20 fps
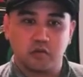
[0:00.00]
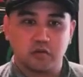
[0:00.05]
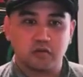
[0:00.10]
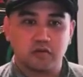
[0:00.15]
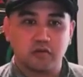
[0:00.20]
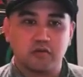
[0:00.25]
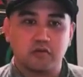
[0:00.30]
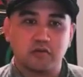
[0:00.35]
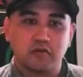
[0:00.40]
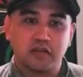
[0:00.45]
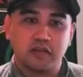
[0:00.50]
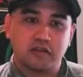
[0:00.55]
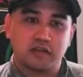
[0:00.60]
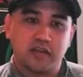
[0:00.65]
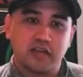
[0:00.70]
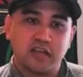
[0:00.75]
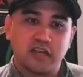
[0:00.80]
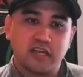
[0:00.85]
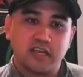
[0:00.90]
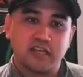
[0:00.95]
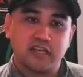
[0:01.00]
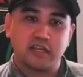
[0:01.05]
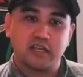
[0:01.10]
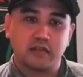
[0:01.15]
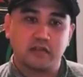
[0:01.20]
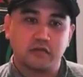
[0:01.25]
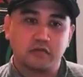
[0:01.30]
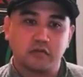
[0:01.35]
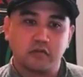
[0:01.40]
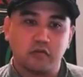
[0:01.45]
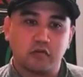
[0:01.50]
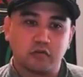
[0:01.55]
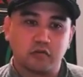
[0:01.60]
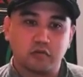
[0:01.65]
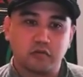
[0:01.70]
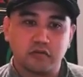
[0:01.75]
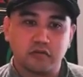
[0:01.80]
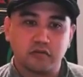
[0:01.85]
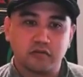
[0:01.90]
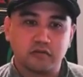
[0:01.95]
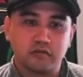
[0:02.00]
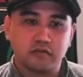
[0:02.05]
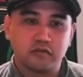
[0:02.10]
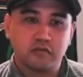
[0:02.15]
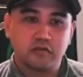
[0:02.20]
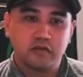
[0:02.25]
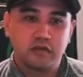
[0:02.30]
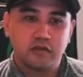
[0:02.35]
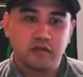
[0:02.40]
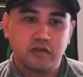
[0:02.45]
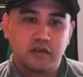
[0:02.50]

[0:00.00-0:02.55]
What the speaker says: world and healing those core wounds.